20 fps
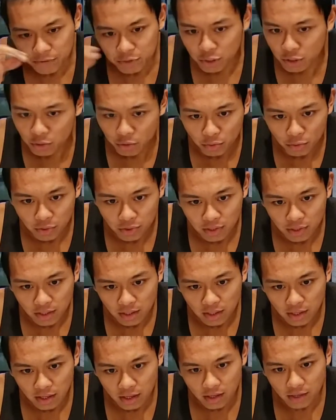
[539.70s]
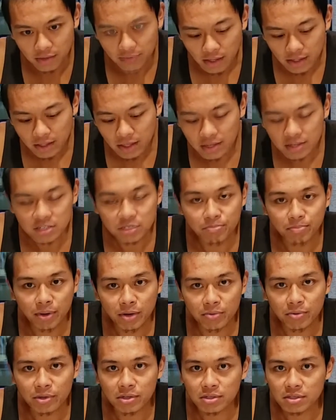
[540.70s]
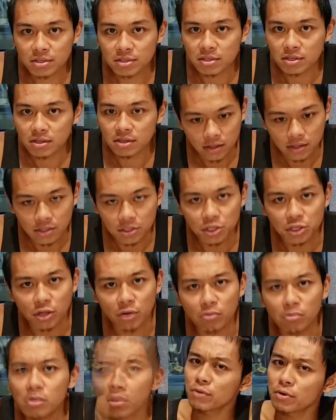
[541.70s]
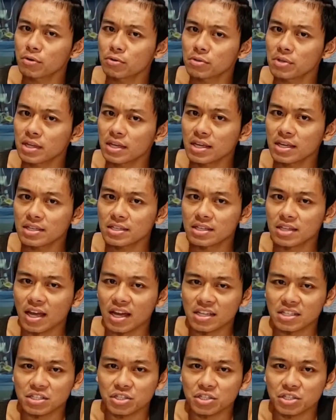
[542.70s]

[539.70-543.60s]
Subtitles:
2 in the experience, because you know, food is not